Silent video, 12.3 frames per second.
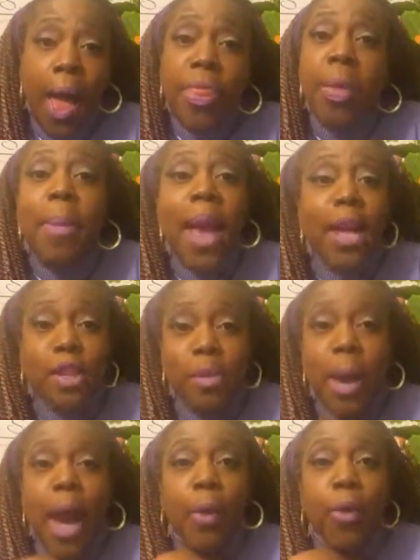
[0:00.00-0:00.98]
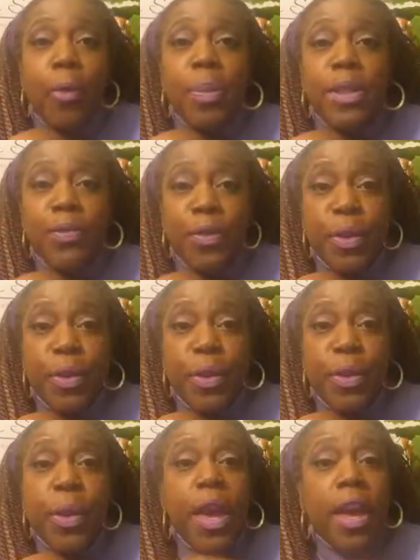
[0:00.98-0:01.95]
The mastermind group is for
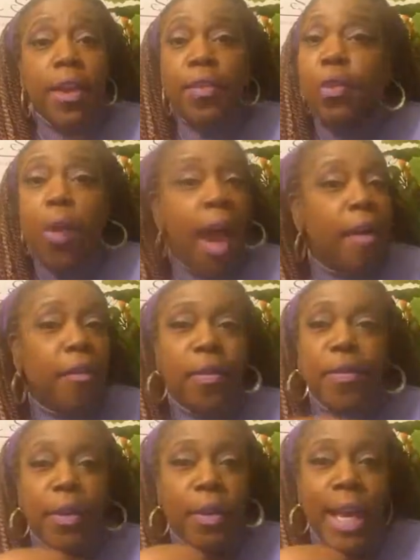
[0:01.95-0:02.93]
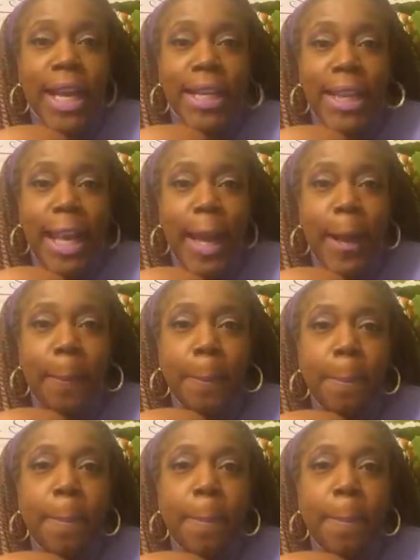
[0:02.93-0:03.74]
you if you ever feel like that.